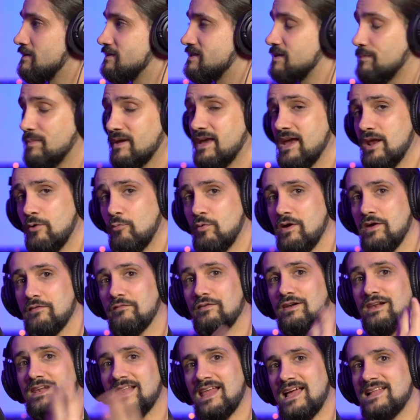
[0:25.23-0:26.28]
To begin
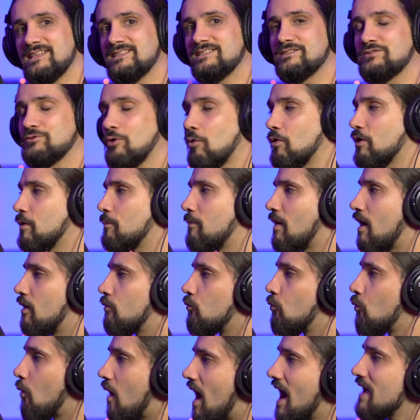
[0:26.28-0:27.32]
with, let's talk about
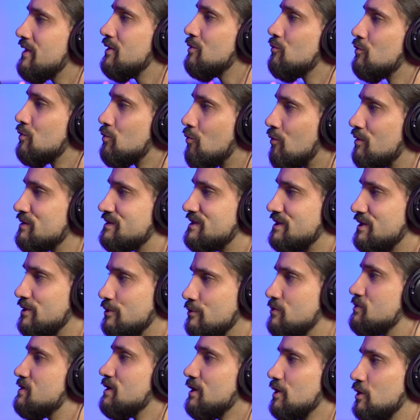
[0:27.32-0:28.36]
why you would want to
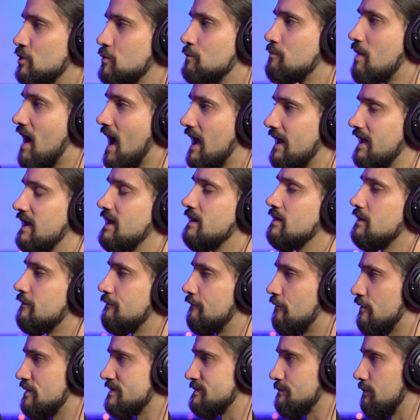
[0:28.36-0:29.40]
use loopback in the
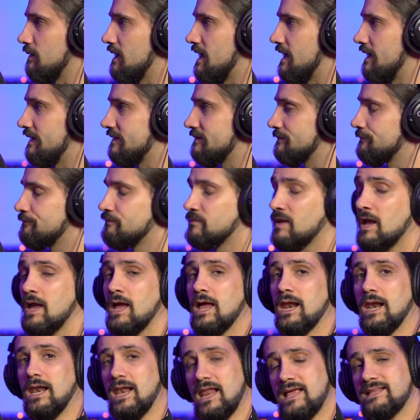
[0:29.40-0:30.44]
first place.
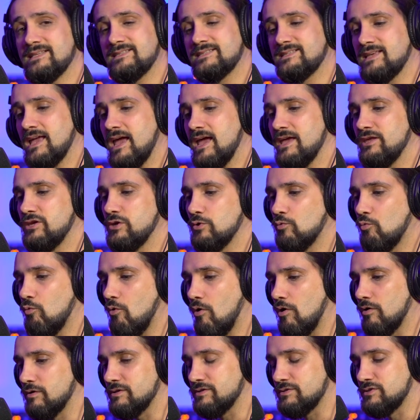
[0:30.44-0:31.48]
Let's say you
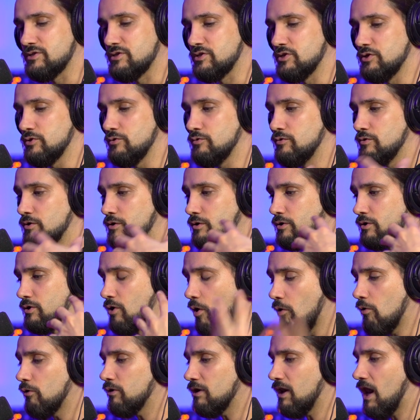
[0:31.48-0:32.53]
want to
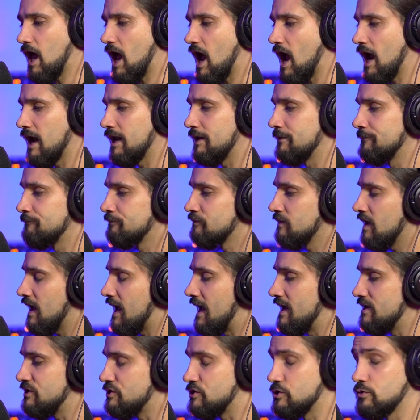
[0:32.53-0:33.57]
go online
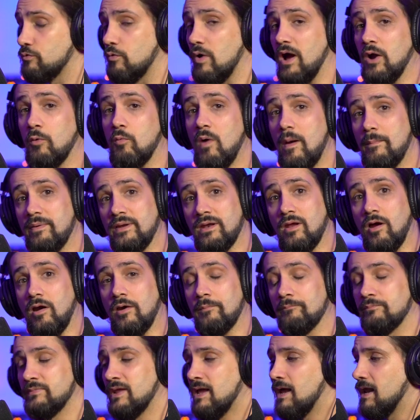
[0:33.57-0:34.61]
and do a
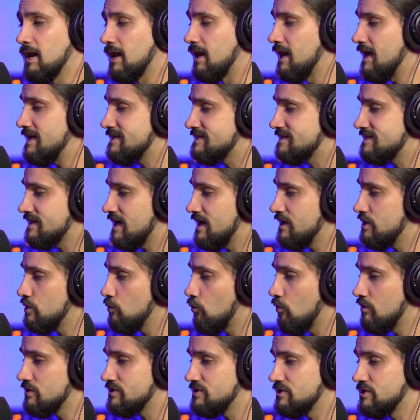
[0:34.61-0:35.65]
webinar. Let's say you
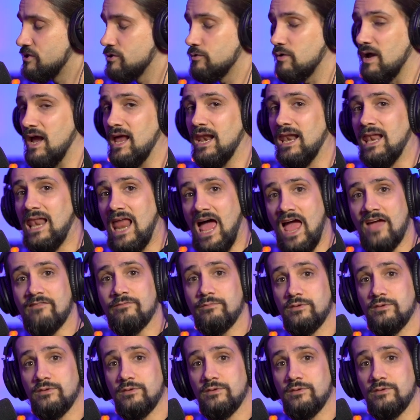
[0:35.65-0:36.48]
want to do a live